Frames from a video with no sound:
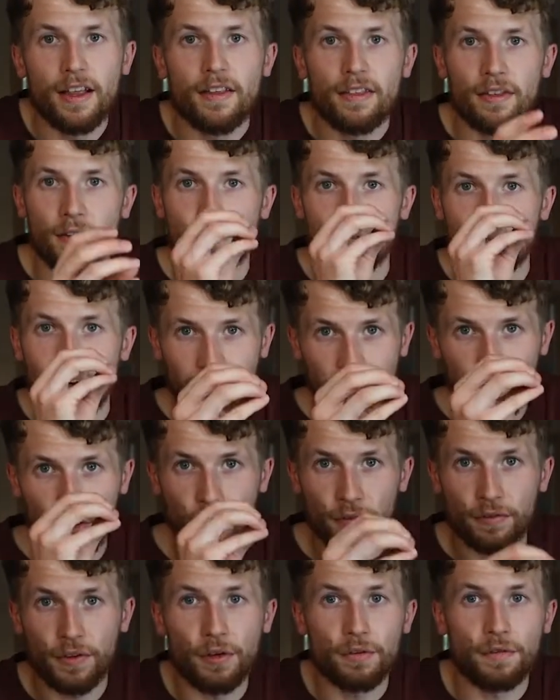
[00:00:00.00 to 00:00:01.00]
The
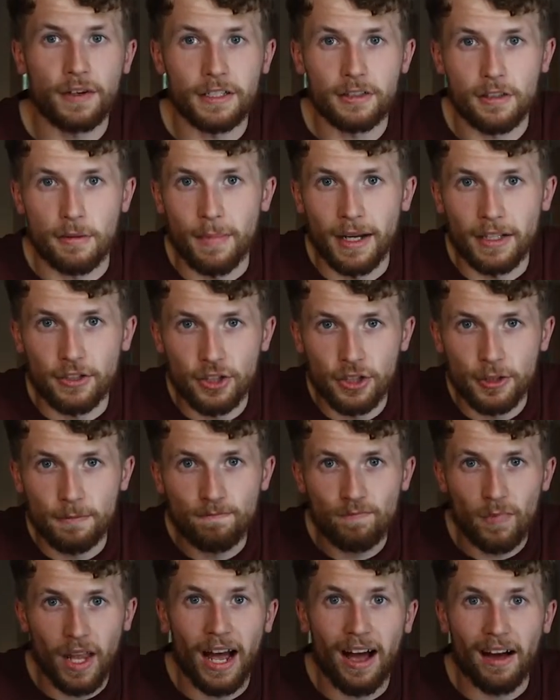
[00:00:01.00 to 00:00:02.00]
final few things to mention
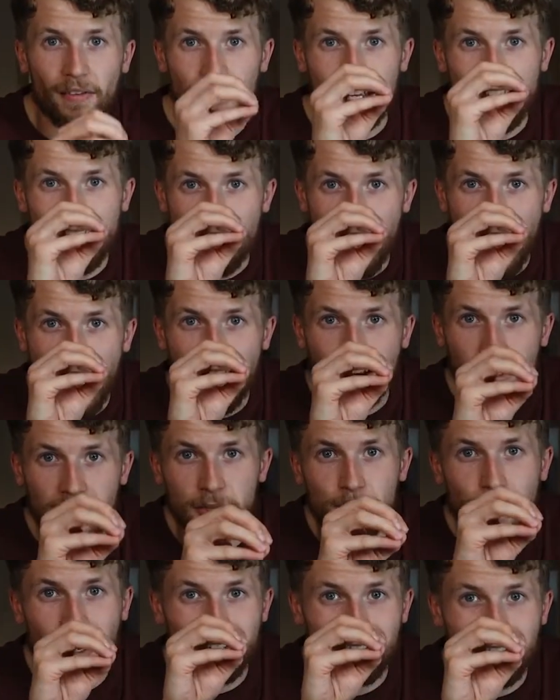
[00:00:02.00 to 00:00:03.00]
are the
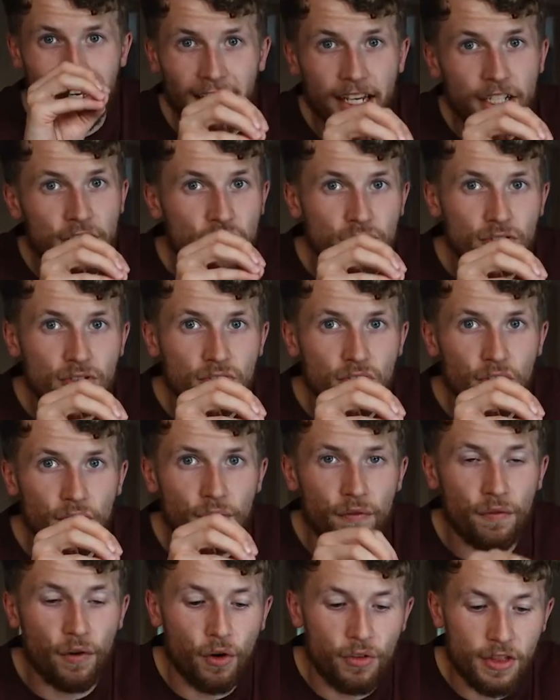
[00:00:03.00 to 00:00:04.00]
expectations
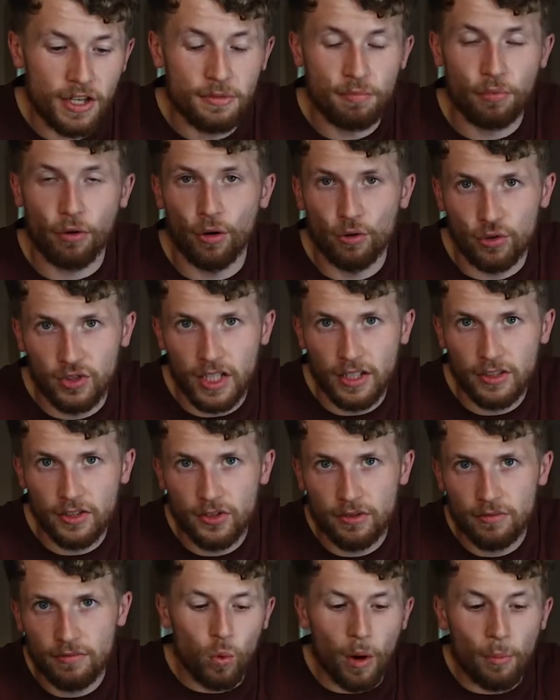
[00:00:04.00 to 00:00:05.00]
for this
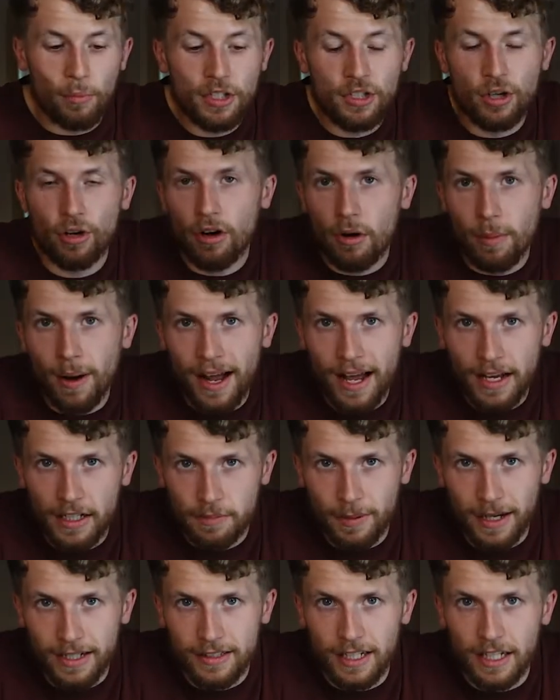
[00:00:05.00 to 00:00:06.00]
process. When we talk about
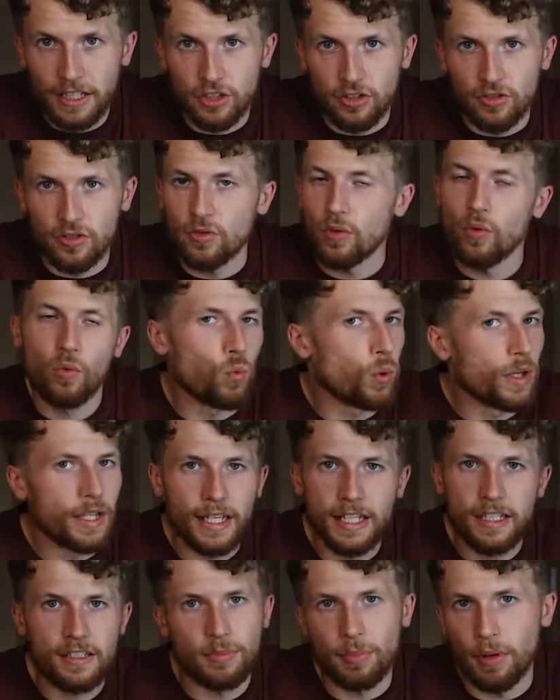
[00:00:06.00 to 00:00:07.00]
expectations, we
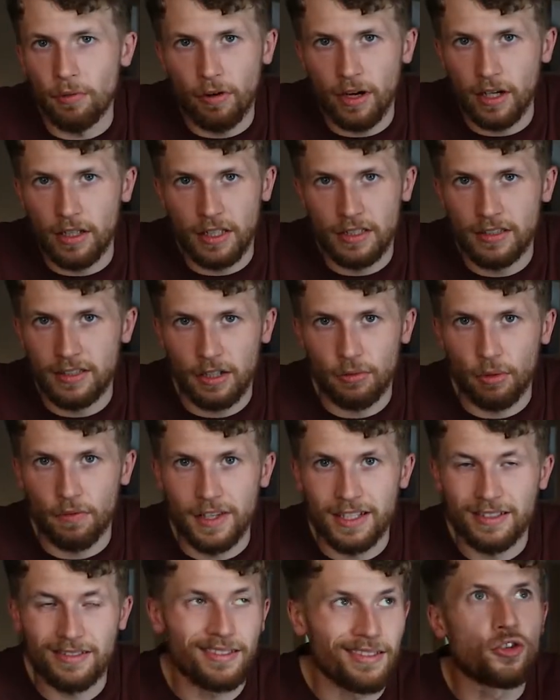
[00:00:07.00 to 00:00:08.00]
need to be realistic with
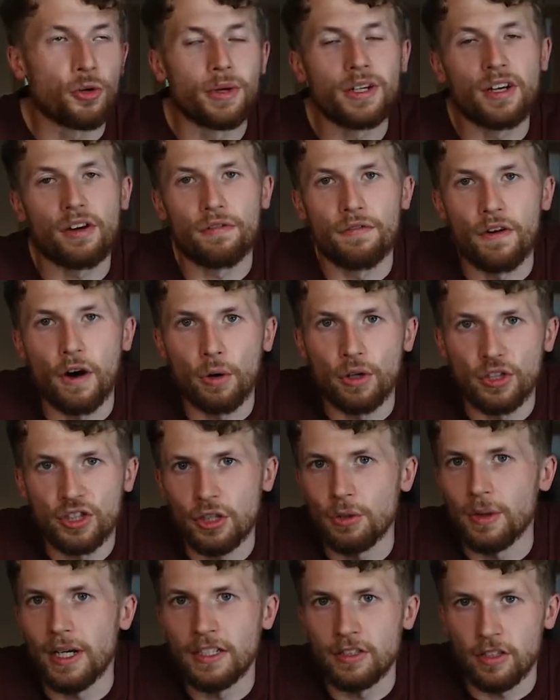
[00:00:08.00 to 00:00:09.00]
this. Doing a photo
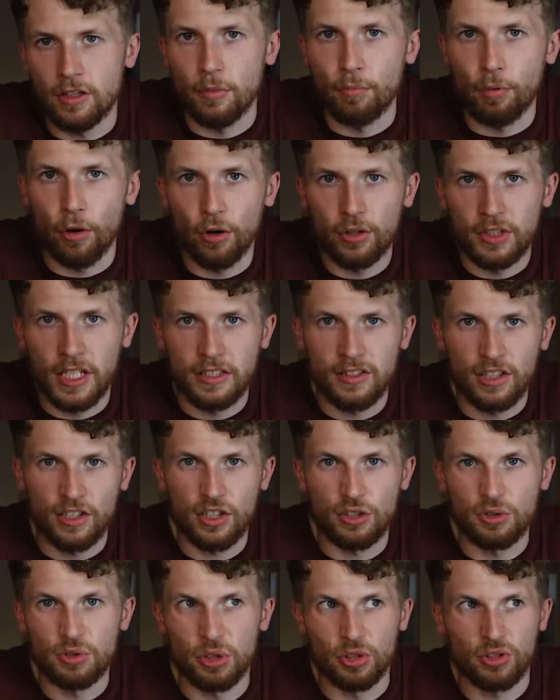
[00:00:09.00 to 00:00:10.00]
shoot isn't a process that
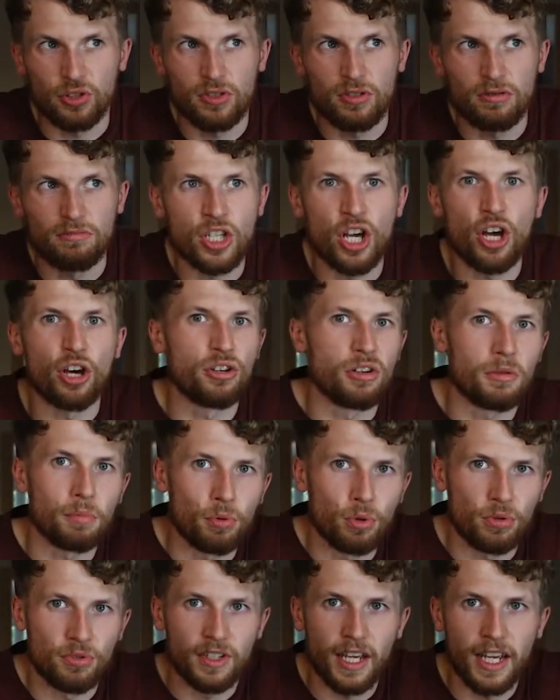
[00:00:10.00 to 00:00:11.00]
you just turn up
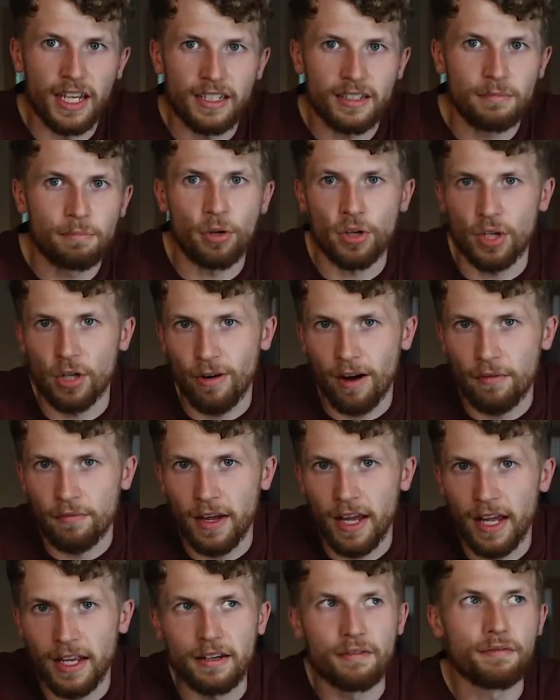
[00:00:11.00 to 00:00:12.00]
one day, put your
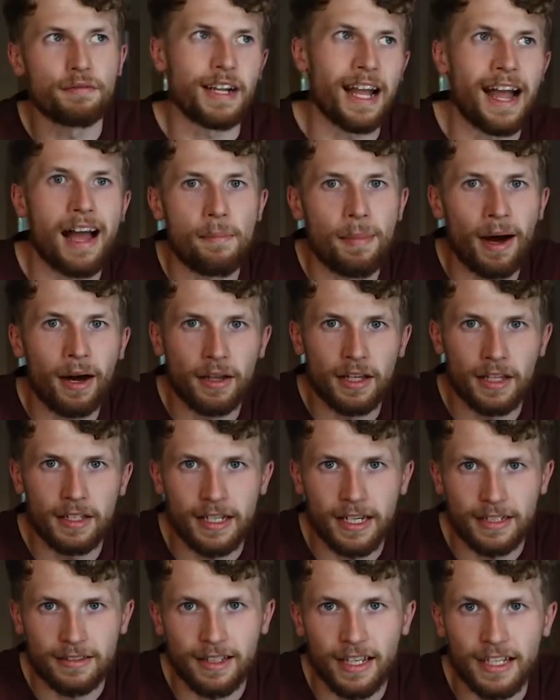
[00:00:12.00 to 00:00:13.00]
effort in, forget about it the
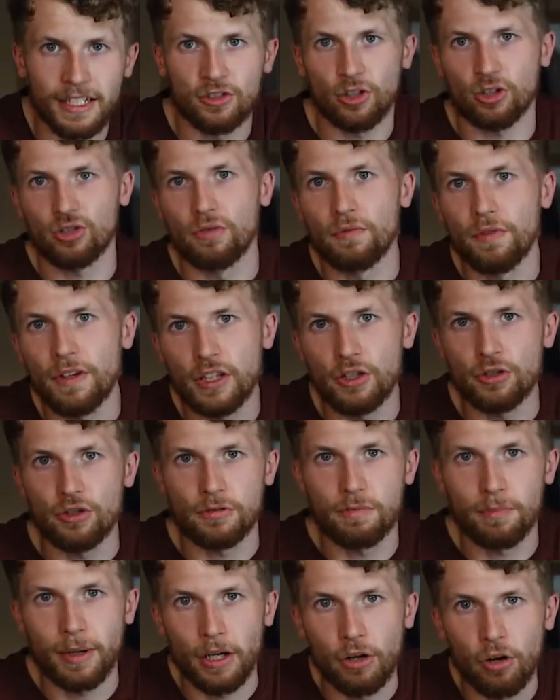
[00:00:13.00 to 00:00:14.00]
next day. It's not something you
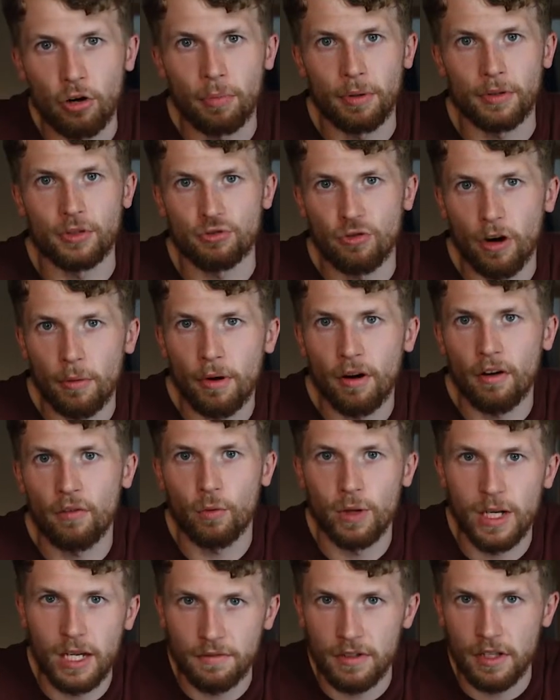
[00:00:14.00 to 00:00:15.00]
just pick up and drop off
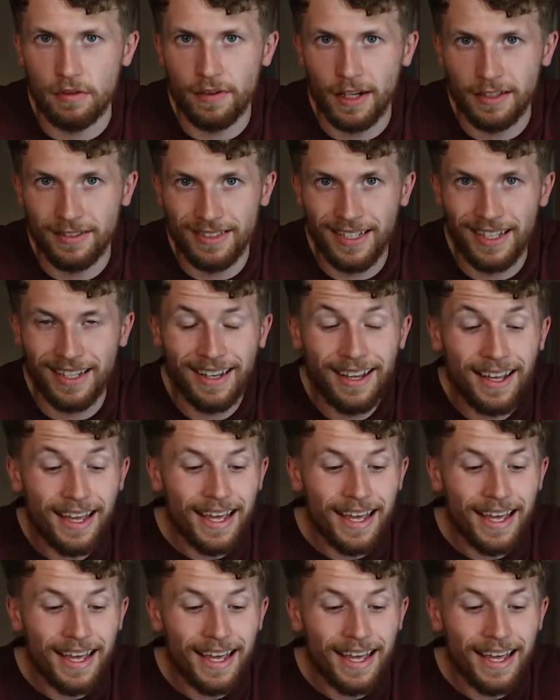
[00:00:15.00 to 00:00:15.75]
whenever you fancy it.